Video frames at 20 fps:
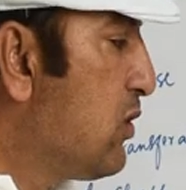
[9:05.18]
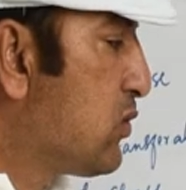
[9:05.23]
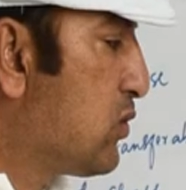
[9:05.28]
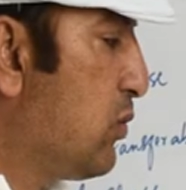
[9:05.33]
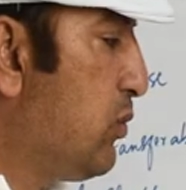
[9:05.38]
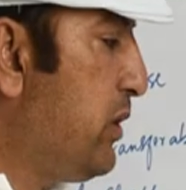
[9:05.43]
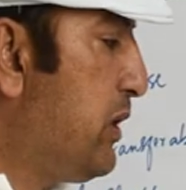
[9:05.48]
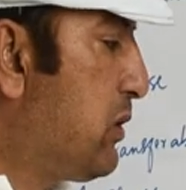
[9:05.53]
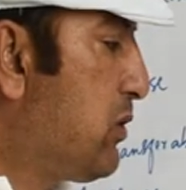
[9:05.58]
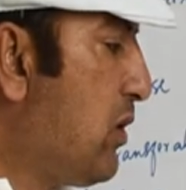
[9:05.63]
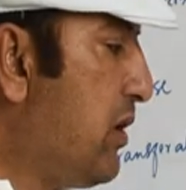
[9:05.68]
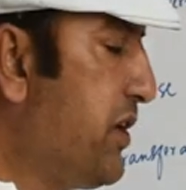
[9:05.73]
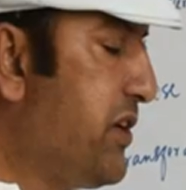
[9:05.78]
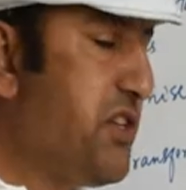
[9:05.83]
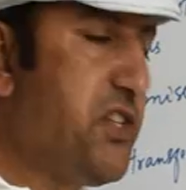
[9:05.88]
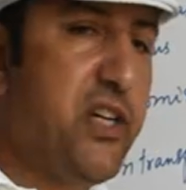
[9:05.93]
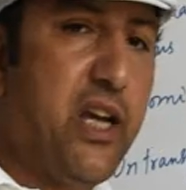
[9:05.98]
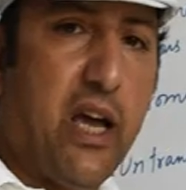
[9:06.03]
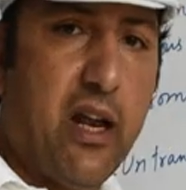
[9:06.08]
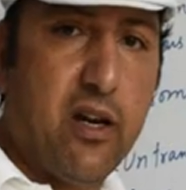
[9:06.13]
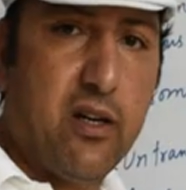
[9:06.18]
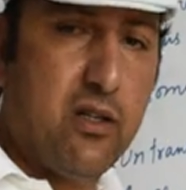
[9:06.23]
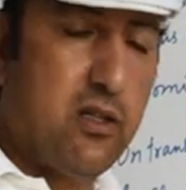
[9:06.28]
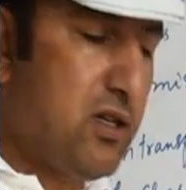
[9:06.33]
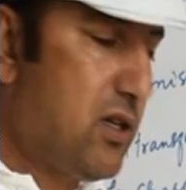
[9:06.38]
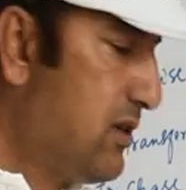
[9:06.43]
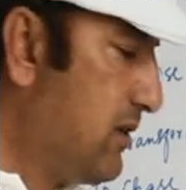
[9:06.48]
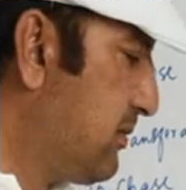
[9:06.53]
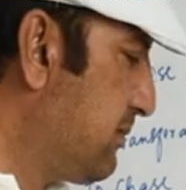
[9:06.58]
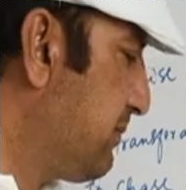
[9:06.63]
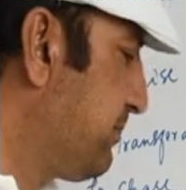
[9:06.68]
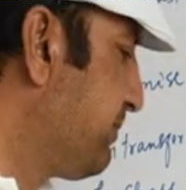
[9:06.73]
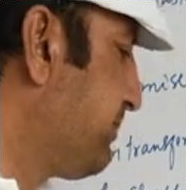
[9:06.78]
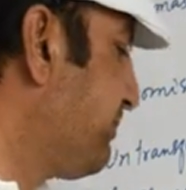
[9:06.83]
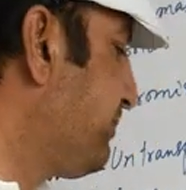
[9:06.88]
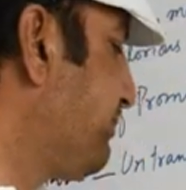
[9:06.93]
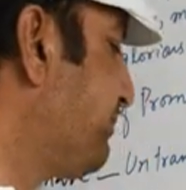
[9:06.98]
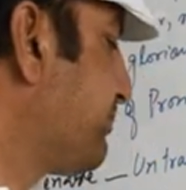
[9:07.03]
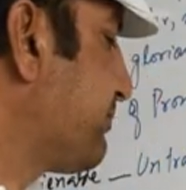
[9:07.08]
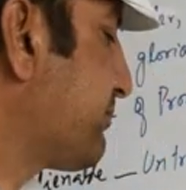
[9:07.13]
So we call it gerund.
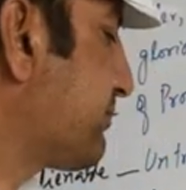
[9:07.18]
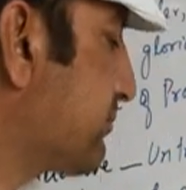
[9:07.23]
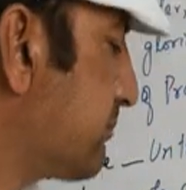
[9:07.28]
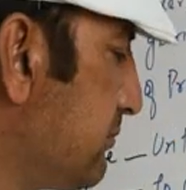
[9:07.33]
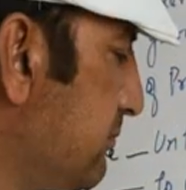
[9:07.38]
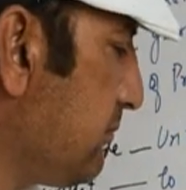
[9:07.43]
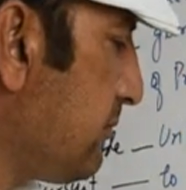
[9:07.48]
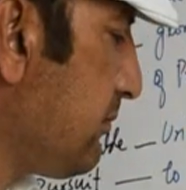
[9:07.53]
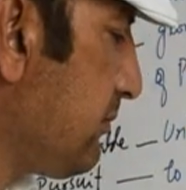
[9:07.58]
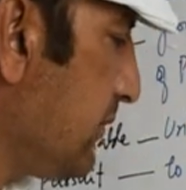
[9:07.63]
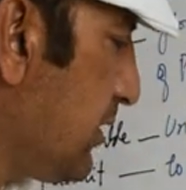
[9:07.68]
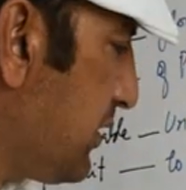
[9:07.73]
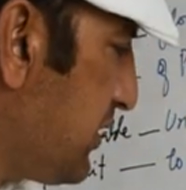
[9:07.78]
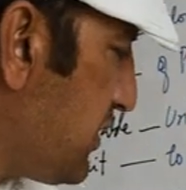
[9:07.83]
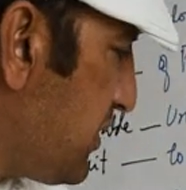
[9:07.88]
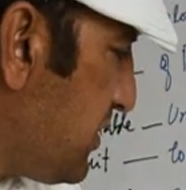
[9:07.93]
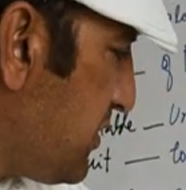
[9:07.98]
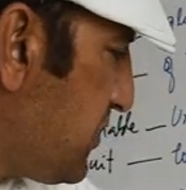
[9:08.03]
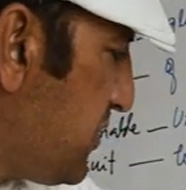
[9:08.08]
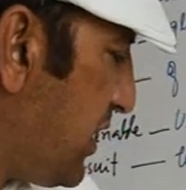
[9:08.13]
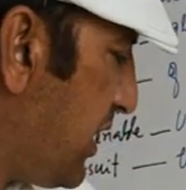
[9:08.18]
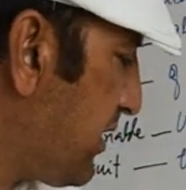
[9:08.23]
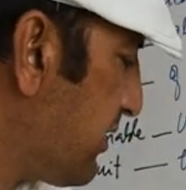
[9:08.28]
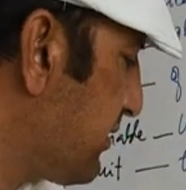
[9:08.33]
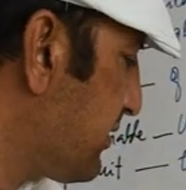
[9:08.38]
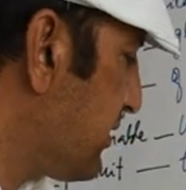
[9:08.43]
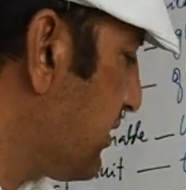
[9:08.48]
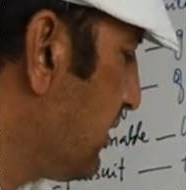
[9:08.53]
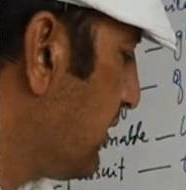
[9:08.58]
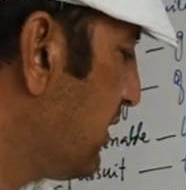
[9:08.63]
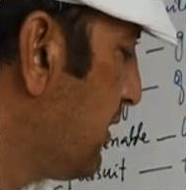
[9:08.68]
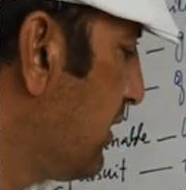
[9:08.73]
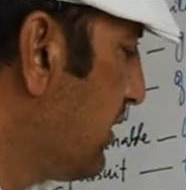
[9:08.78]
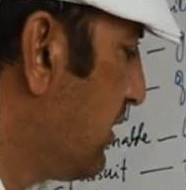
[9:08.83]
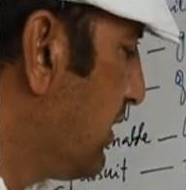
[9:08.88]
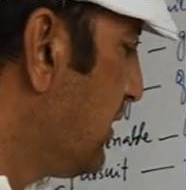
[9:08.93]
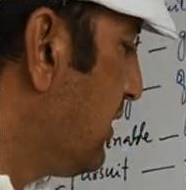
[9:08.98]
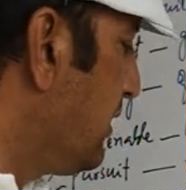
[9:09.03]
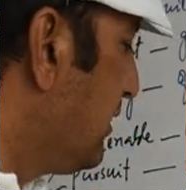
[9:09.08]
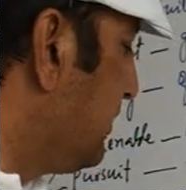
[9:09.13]
This is gerund.
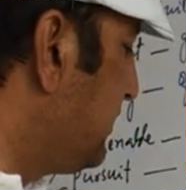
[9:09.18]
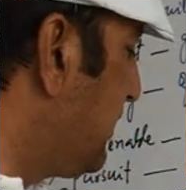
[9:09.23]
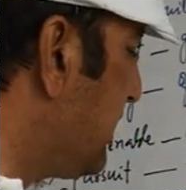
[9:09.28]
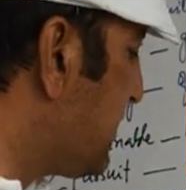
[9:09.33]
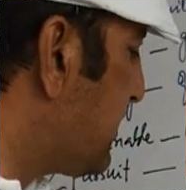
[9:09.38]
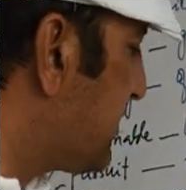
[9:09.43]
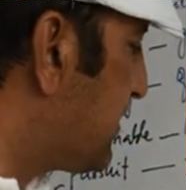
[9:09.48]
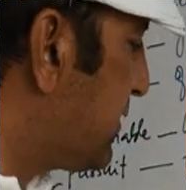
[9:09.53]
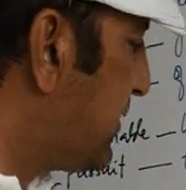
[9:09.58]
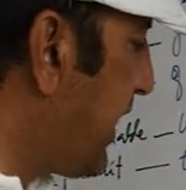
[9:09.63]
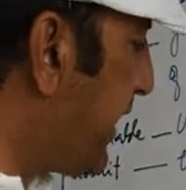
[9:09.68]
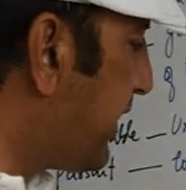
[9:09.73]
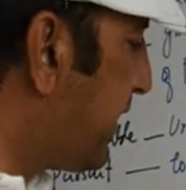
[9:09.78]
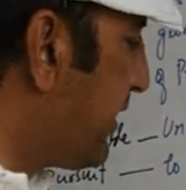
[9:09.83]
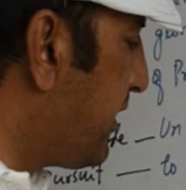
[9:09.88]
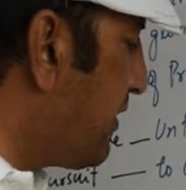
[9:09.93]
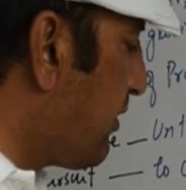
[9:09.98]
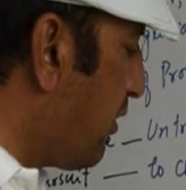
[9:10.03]
This sacred